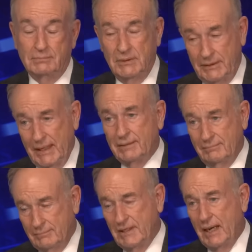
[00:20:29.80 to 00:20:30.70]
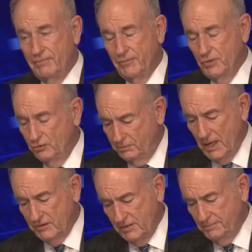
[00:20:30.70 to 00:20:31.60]
But that came from
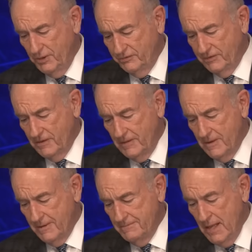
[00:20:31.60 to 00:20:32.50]
Newsmax. I'm passing it along.